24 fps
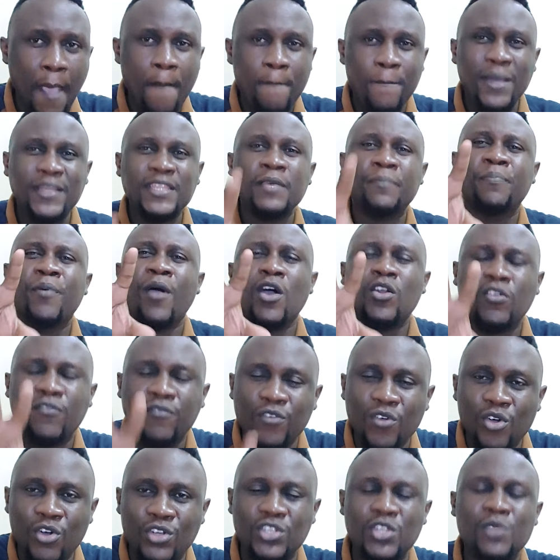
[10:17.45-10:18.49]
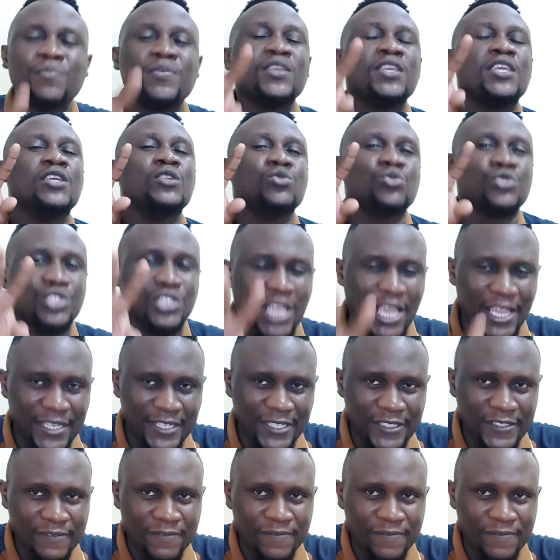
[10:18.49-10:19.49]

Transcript: by the power of God, they begin to shine.